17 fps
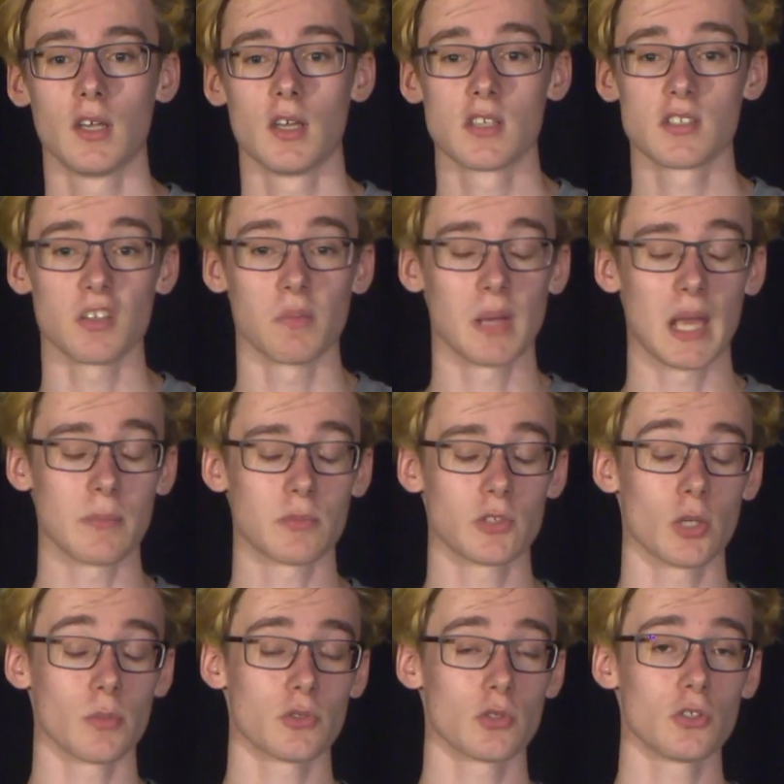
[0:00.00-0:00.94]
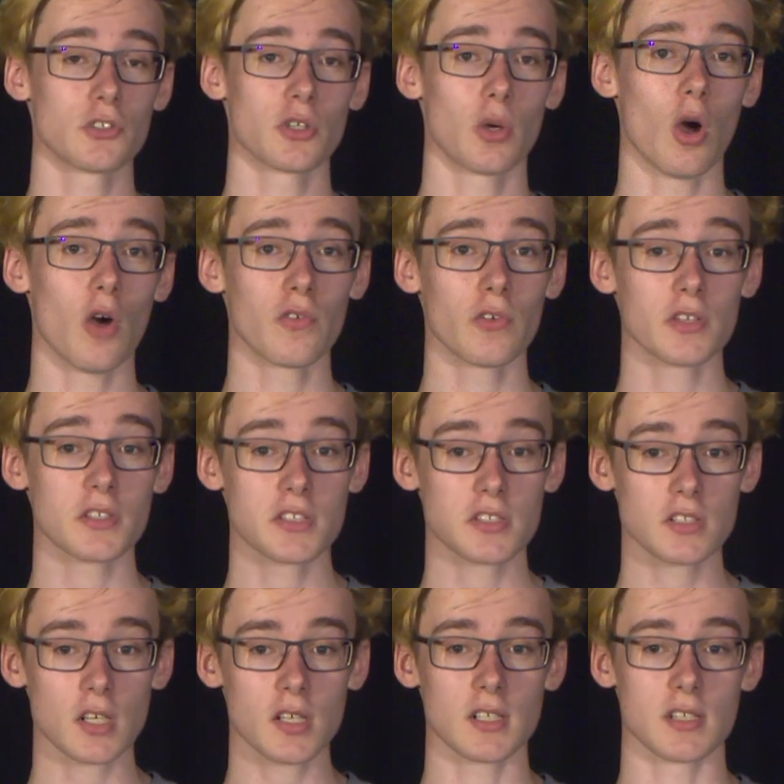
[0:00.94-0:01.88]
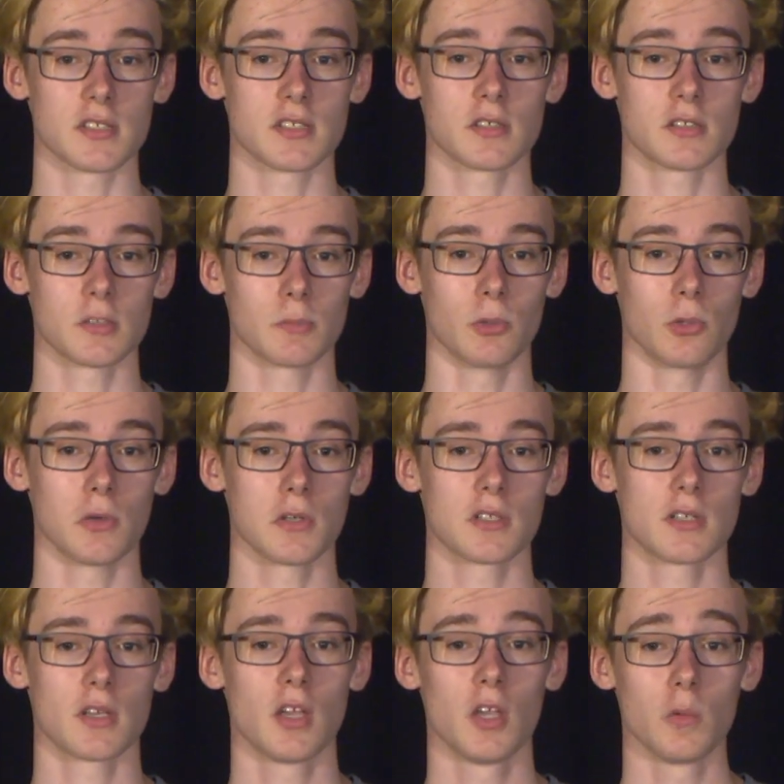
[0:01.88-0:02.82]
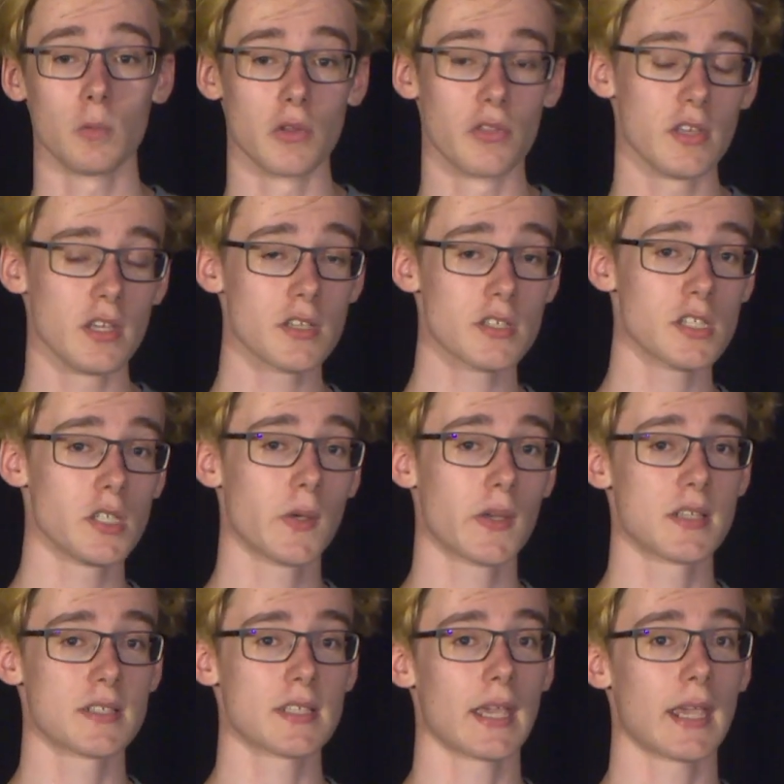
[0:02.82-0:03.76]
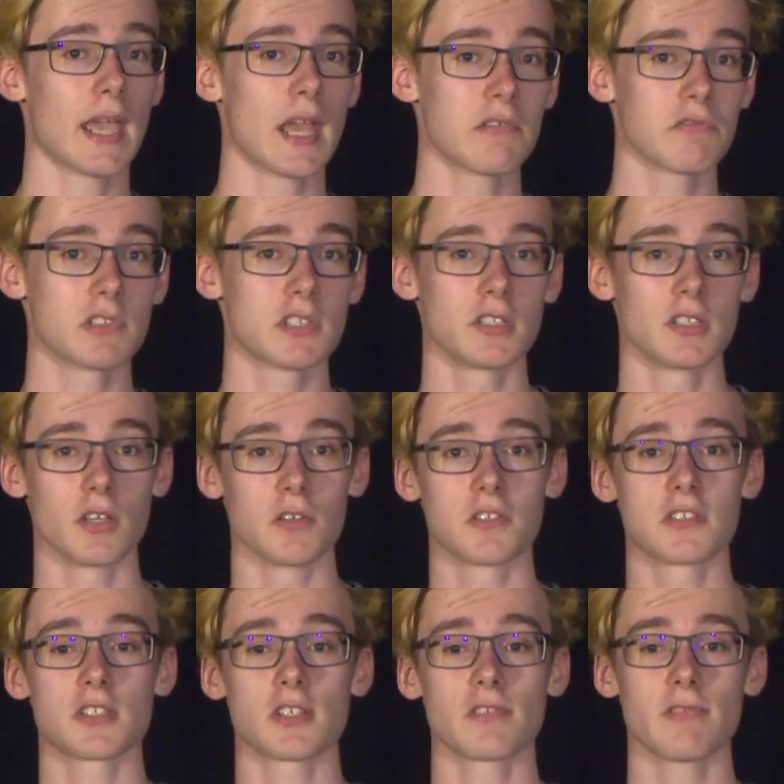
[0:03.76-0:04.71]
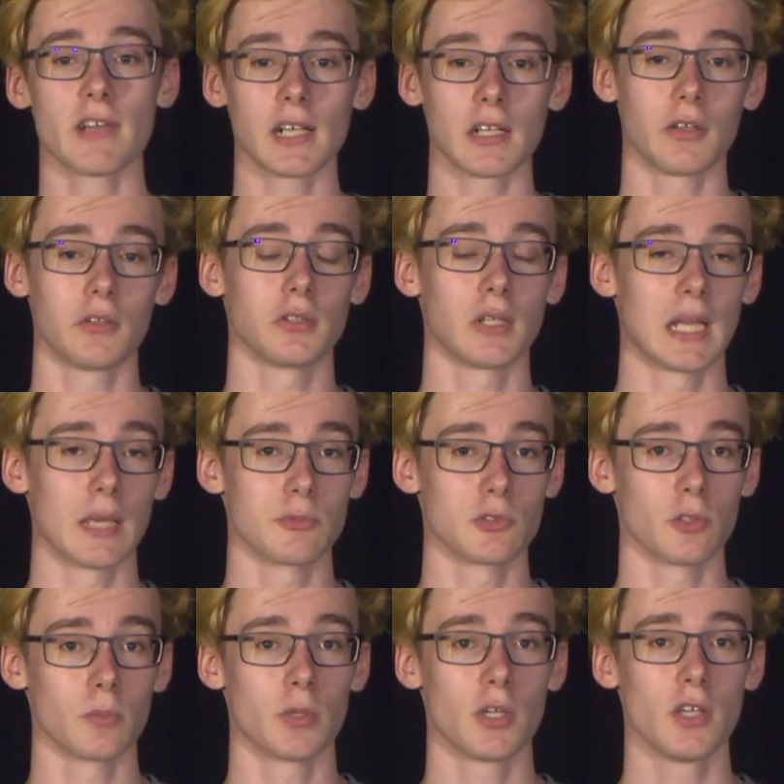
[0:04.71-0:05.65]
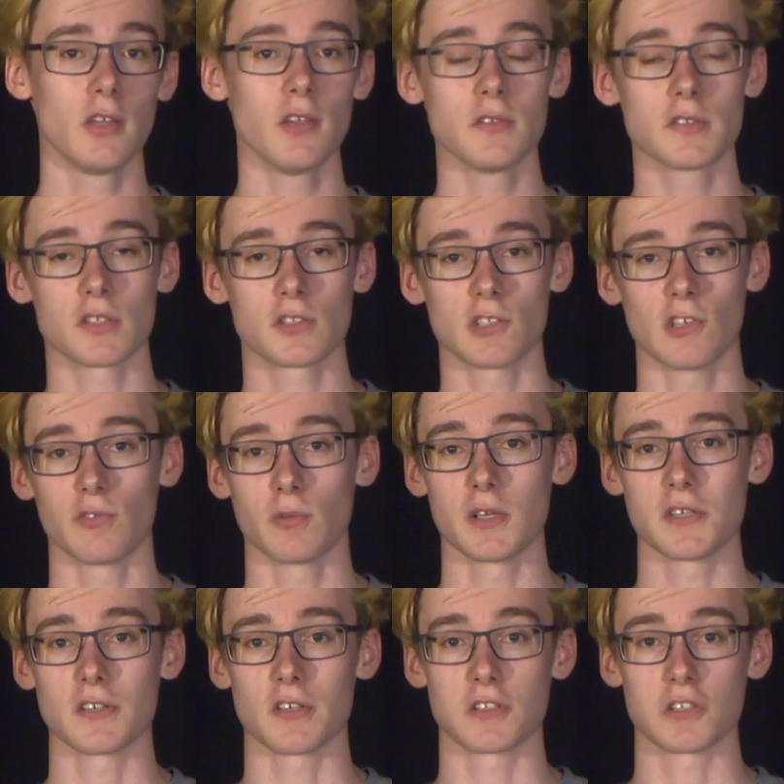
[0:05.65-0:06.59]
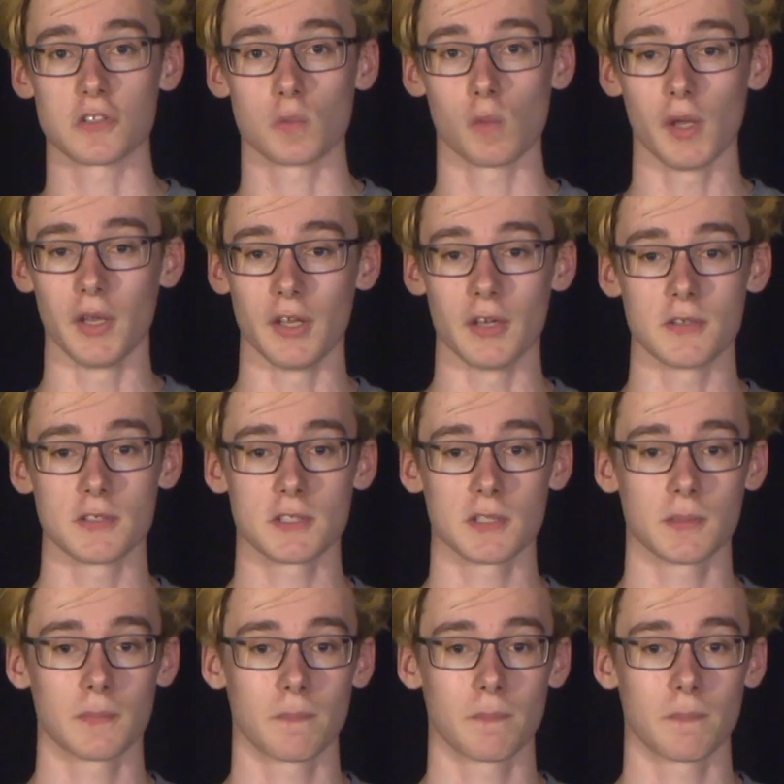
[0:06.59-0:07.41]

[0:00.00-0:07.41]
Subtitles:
Some laptops also offer stylus support. With these, you can take handwritten notes directly on your laptop using software such as OneNote.